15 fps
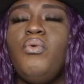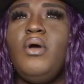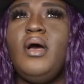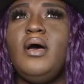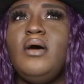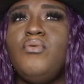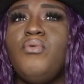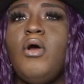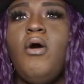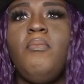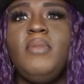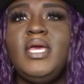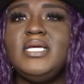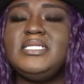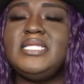a
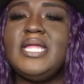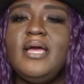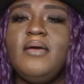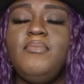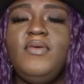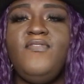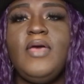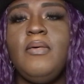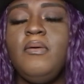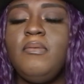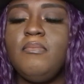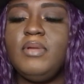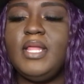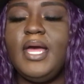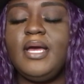romance, could be family
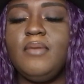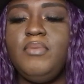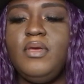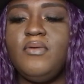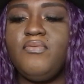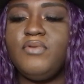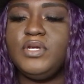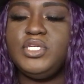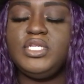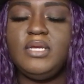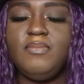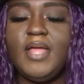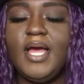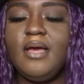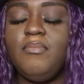member, that could be a
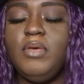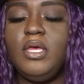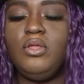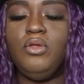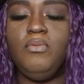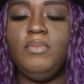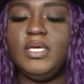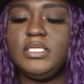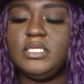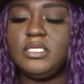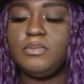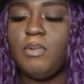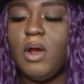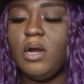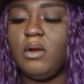friendship, that could be a new
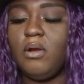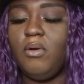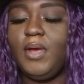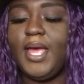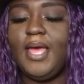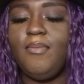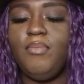business partner, okay?